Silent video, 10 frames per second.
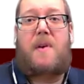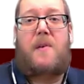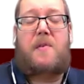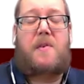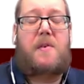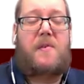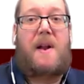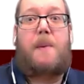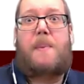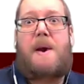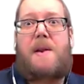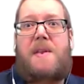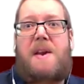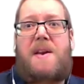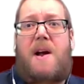developing the
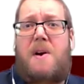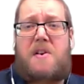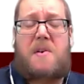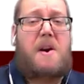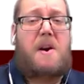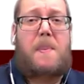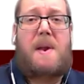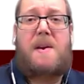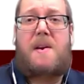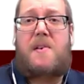Declaration of Independence.